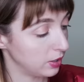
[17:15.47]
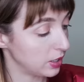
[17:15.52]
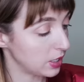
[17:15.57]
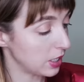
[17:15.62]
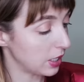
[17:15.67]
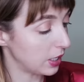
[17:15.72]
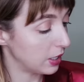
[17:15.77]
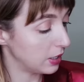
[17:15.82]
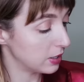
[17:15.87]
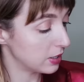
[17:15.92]

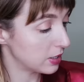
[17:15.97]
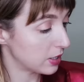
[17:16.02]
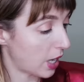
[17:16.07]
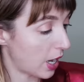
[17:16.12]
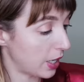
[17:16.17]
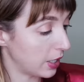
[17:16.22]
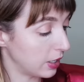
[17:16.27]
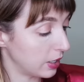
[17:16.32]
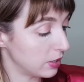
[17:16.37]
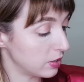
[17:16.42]
The
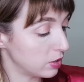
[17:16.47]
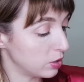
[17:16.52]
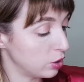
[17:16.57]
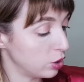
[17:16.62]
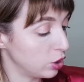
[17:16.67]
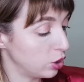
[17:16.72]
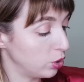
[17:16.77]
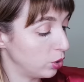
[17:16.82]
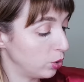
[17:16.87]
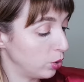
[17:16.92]
inside is
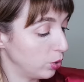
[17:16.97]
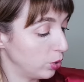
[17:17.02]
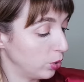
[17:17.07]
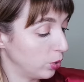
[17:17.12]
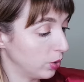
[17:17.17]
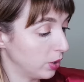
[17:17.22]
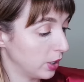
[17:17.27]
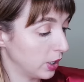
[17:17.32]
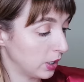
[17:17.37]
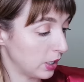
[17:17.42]

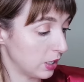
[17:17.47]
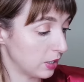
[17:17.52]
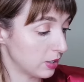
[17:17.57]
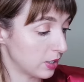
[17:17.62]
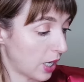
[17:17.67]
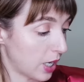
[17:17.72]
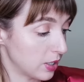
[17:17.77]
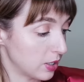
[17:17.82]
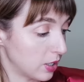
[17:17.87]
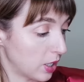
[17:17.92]
new. The
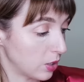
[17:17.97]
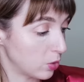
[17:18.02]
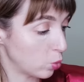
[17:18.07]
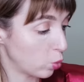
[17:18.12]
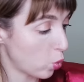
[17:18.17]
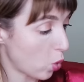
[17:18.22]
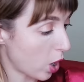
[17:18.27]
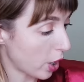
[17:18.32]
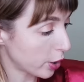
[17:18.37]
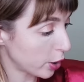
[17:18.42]
inside says
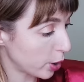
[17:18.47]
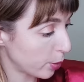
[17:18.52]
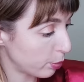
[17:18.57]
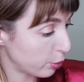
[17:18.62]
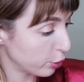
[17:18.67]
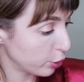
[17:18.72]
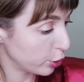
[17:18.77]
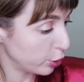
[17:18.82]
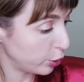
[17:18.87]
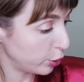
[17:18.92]

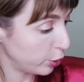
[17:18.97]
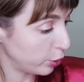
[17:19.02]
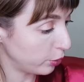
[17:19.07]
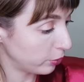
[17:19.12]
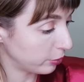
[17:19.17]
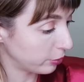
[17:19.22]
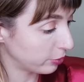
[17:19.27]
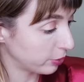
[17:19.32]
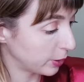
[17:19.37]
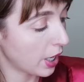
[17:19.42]

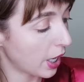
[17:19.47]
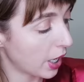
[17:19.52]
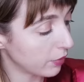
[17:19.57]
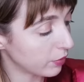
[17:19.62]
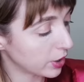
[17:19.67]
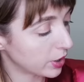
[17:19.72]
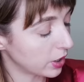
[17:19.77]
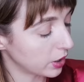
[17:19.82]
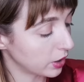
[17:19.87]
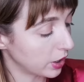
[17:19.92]
waterproof,
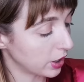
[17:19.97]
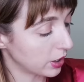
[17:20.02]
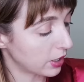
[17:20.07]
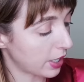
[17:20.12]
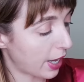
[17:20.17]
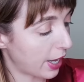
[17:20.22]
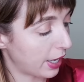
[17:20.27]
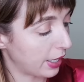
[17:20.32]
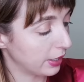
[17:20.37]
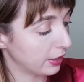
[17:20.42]
everything like
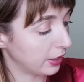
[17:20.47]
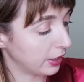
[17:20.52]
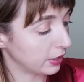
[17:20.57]
that.